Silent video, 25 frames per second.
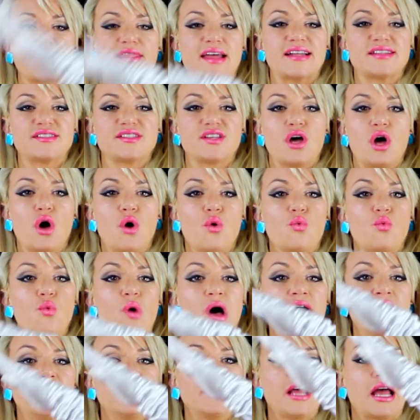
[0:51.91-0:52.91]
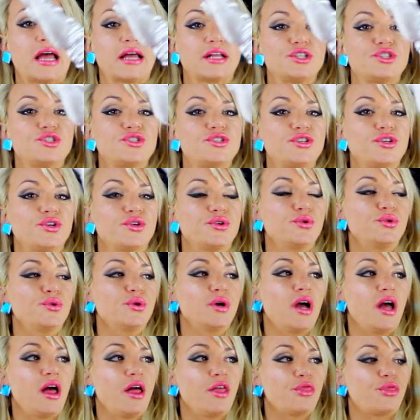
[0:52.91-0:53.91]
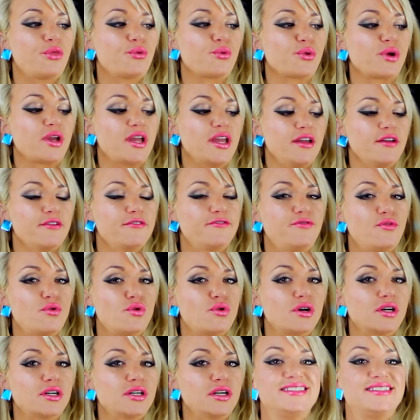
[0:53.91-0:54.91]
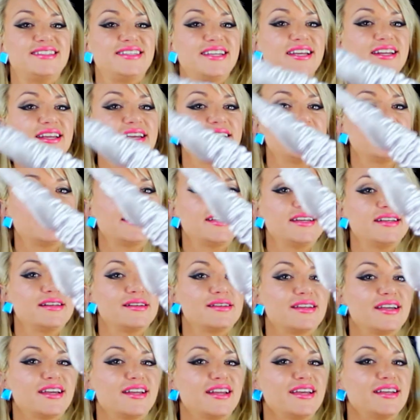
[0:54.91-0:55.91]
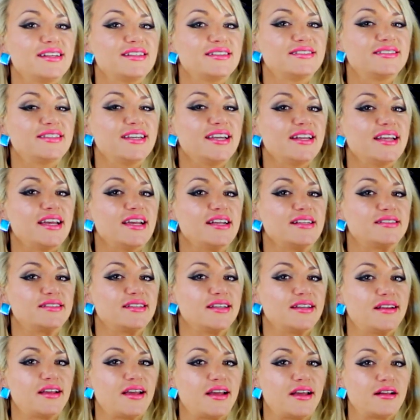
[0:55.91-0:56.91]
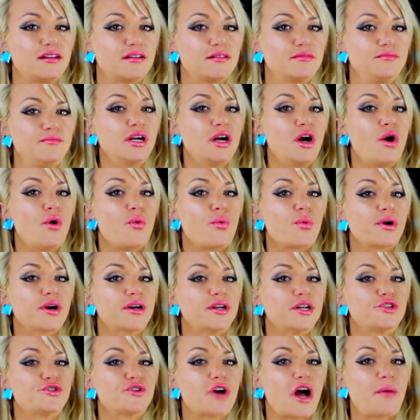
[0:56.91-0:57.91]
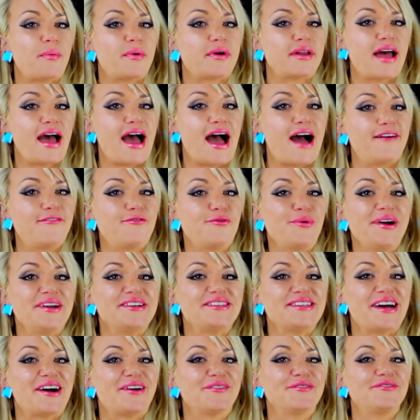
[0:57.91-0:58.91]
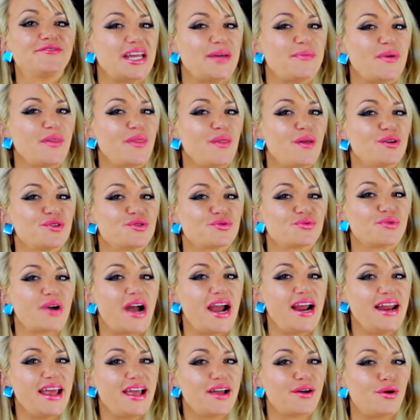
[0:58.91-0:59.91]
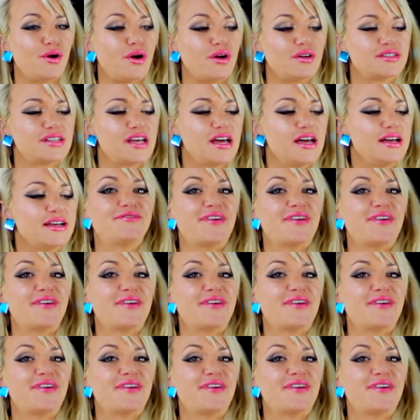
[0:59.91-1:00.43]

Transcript: That's 1, 2, 3, 4, dee-dee-dee-dee-dee-dee-dee-dee. We're gonna drop it halfway down, keeping those right angles.